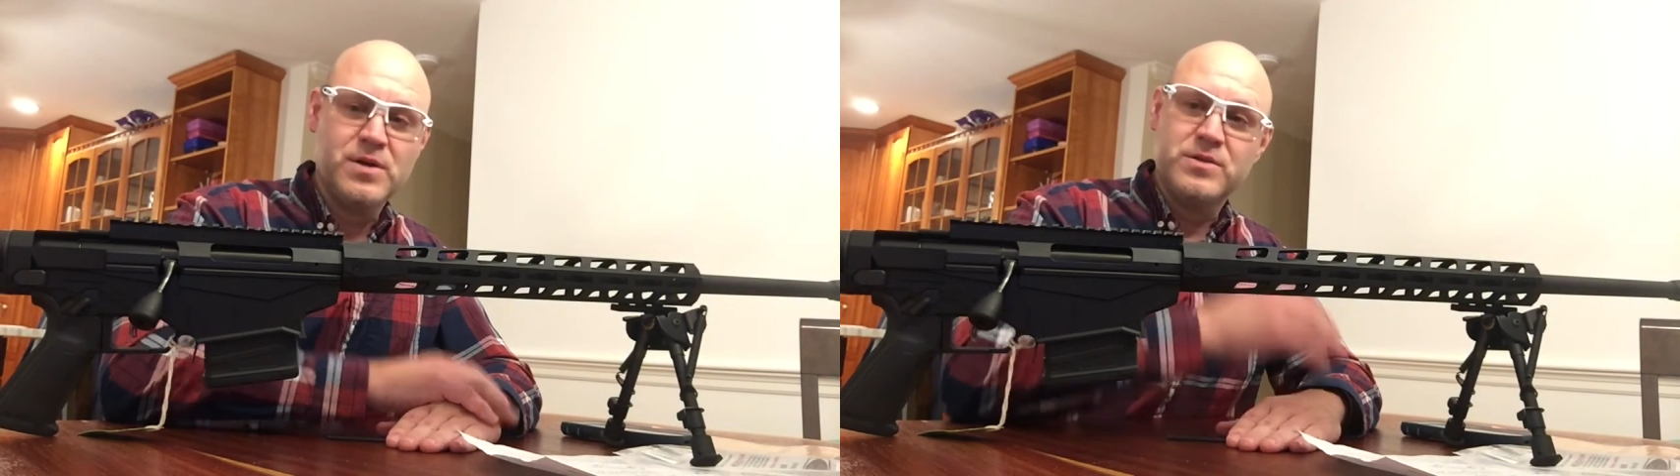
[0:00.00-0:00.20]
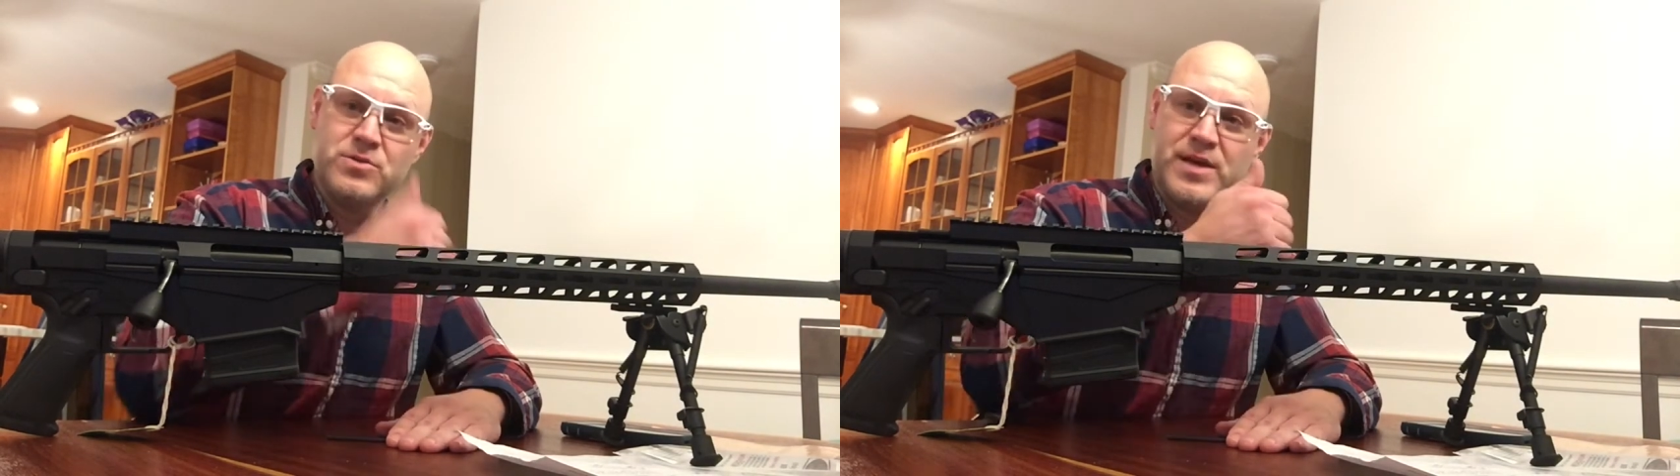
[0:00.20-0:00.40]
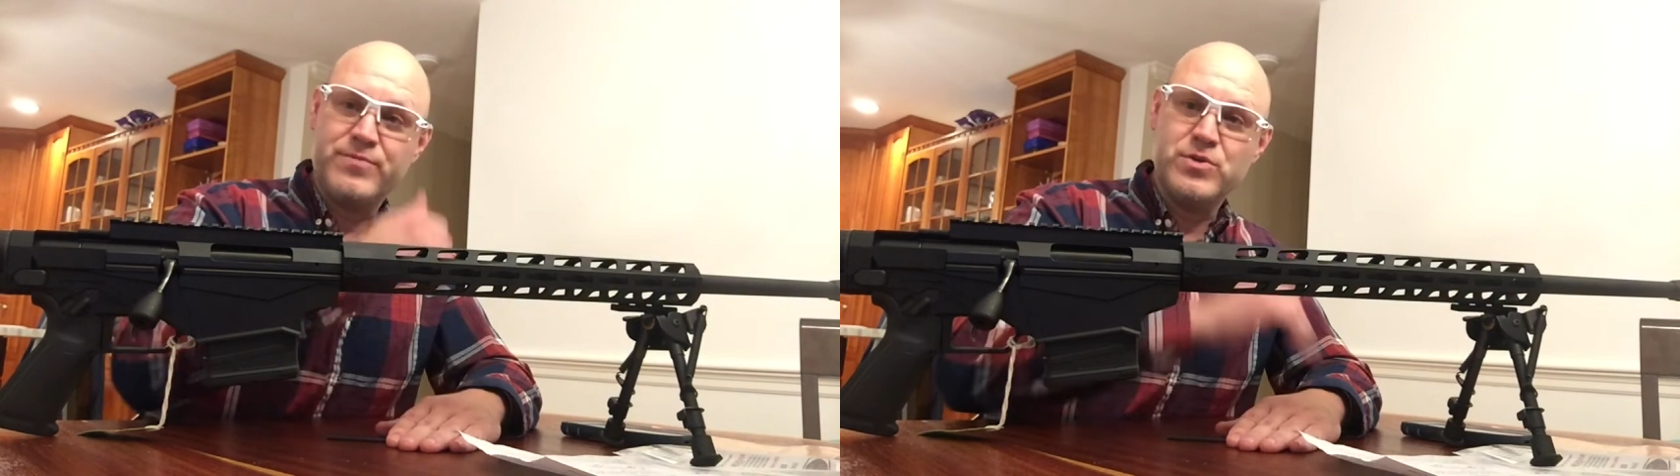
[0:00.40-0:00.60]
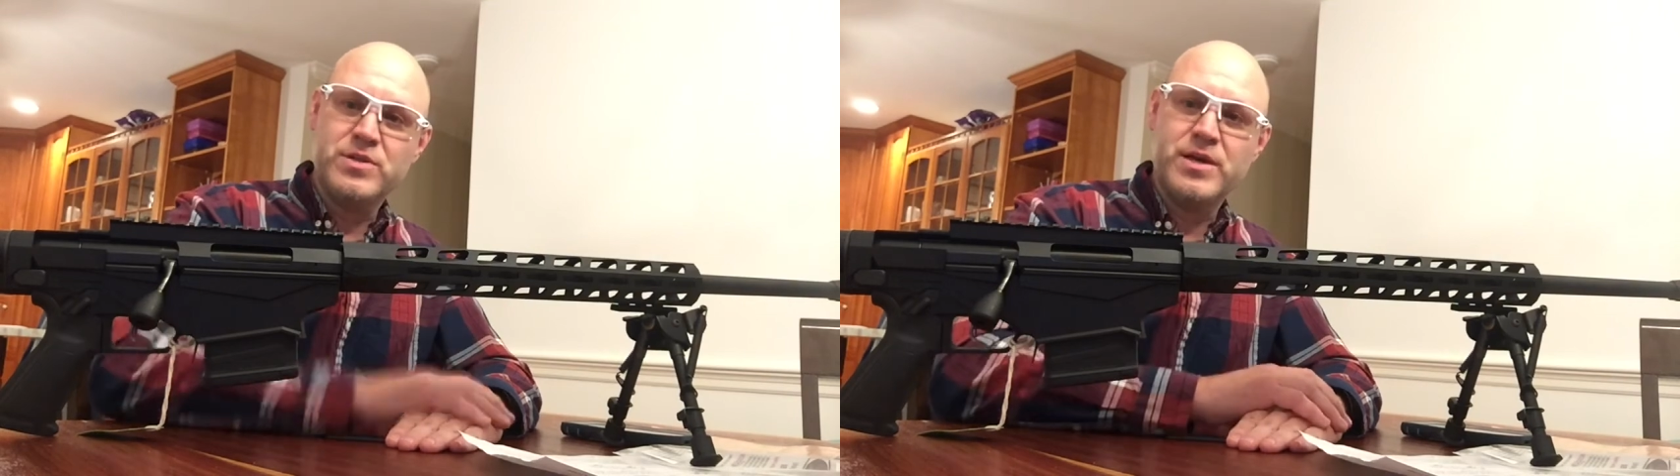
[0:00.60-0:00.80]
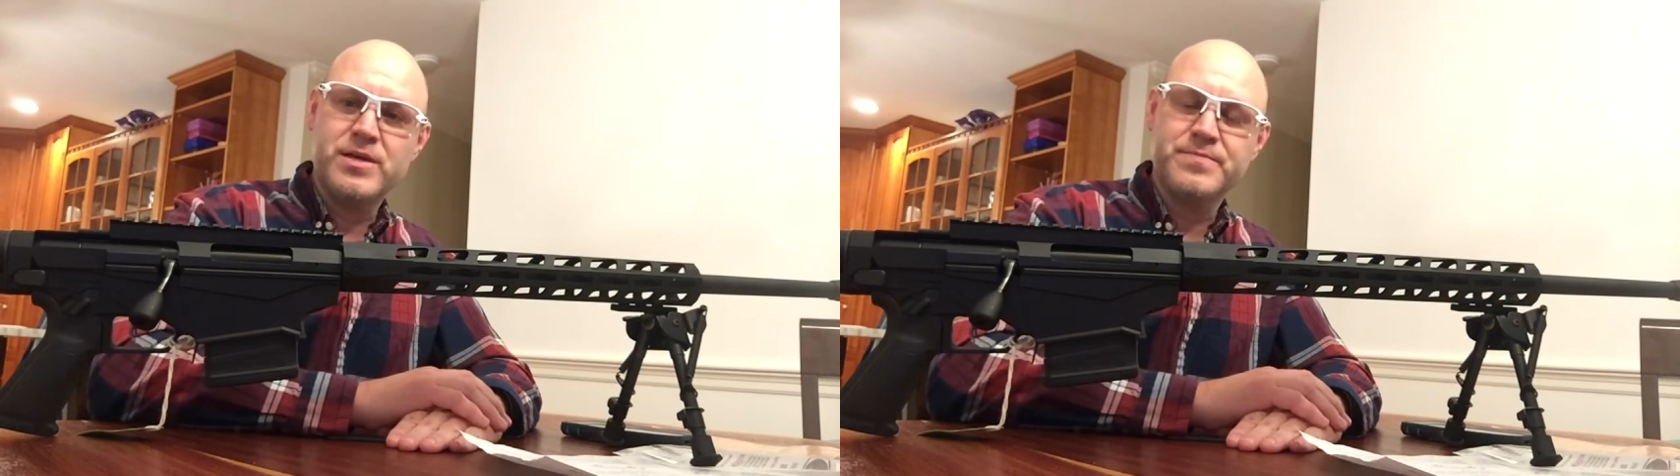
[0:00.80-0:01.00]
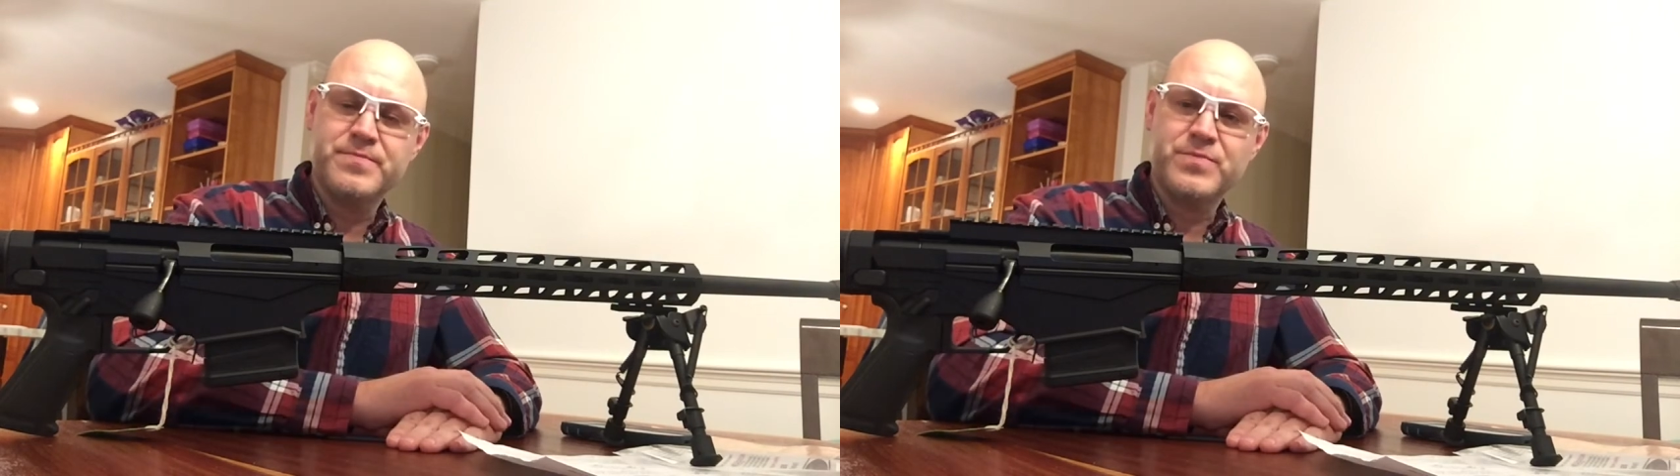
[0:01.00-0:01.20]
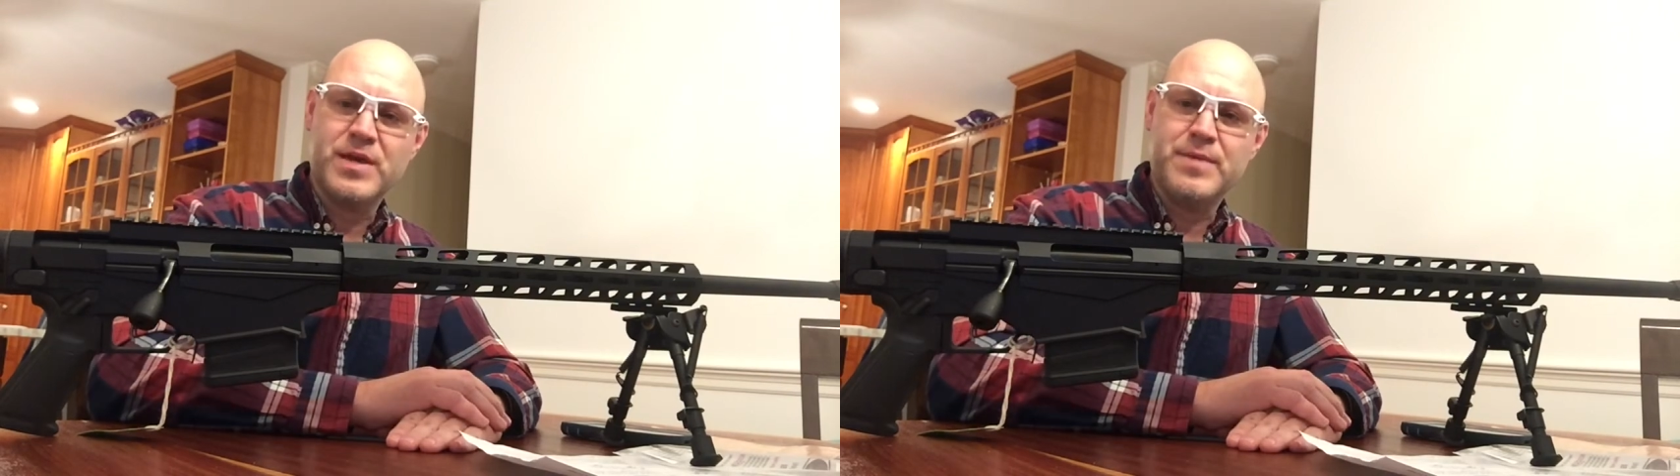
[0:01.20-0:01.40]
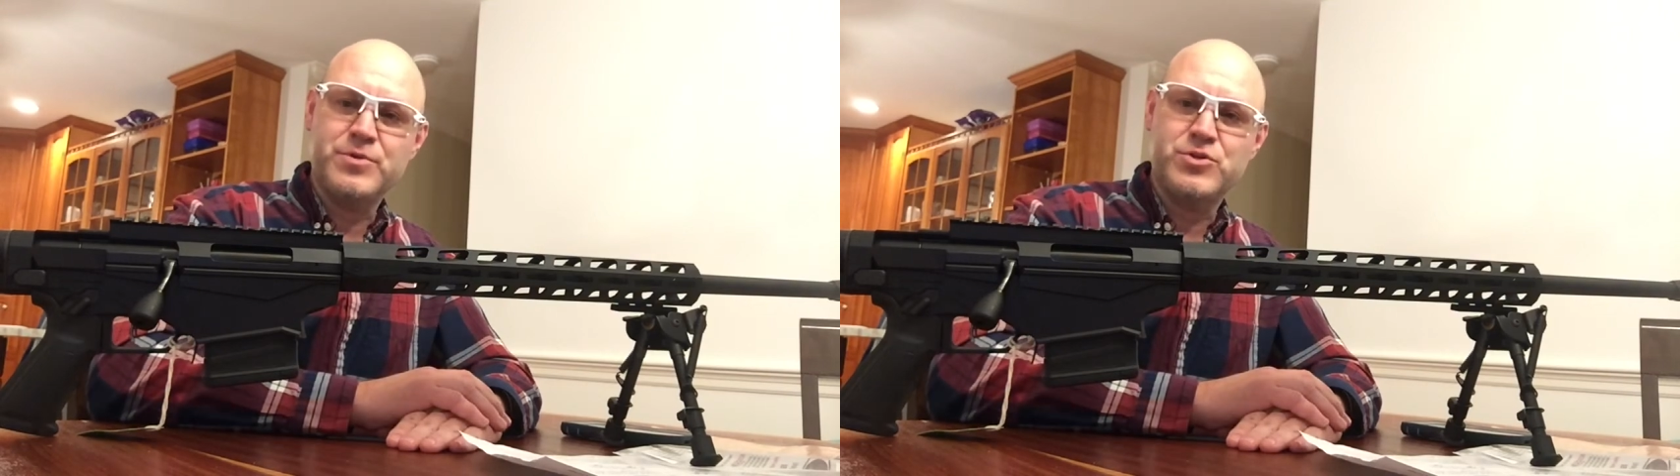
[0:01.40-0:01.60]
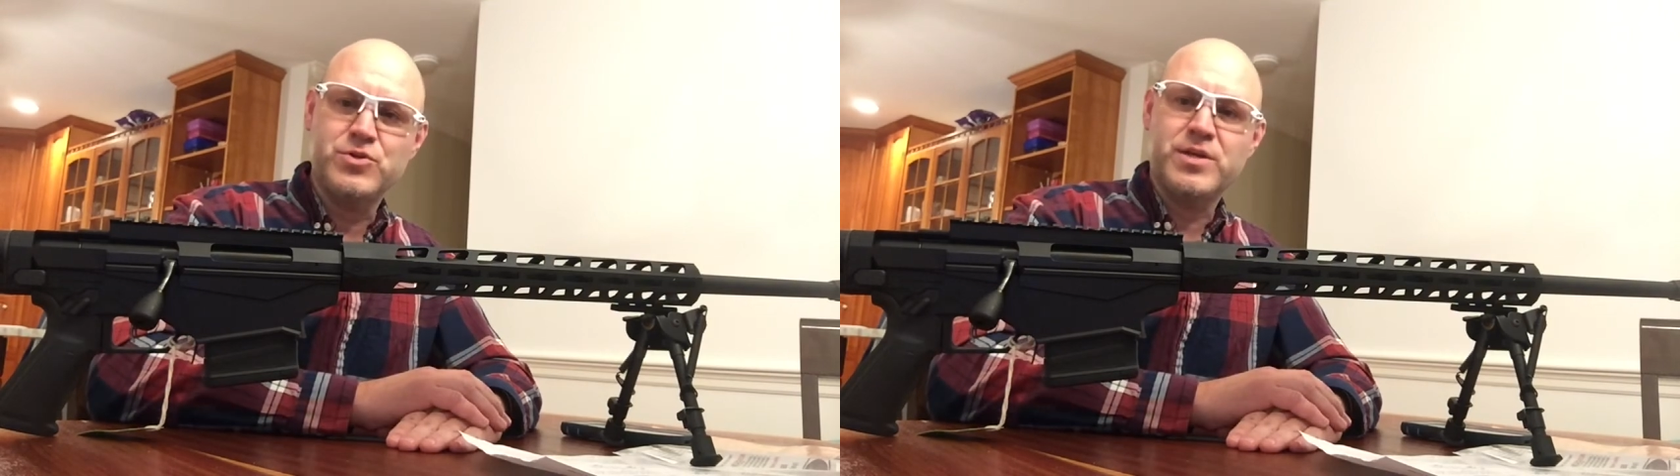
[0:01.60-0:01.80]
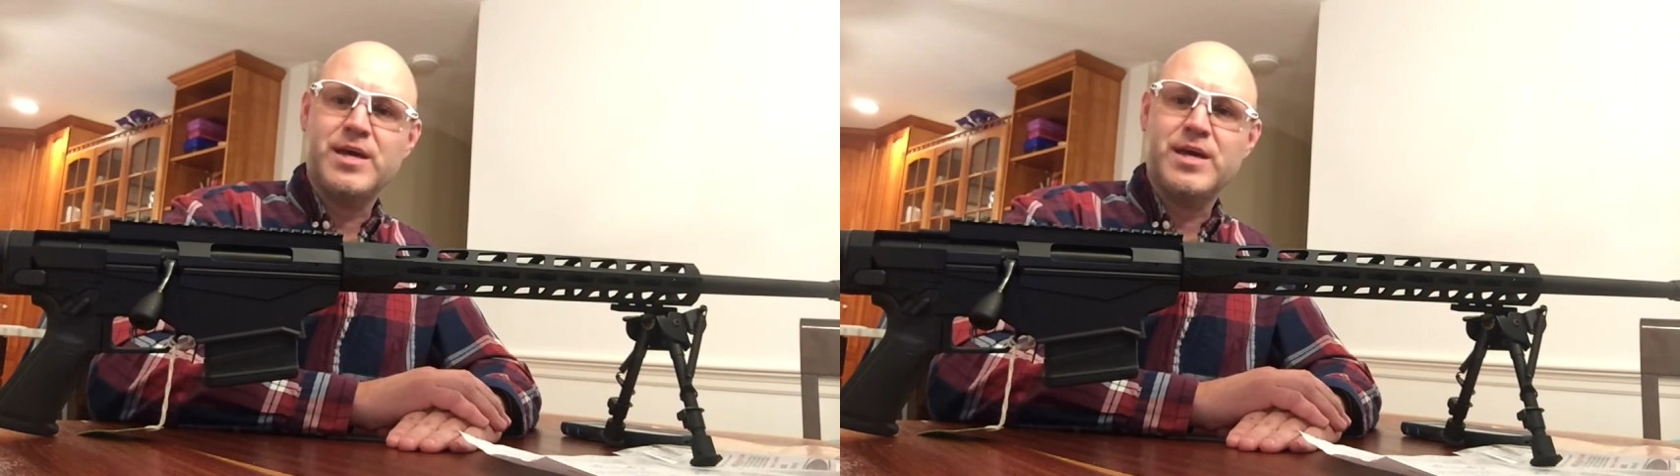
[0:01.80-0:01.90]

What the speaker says: So have a good day. Happy shooting,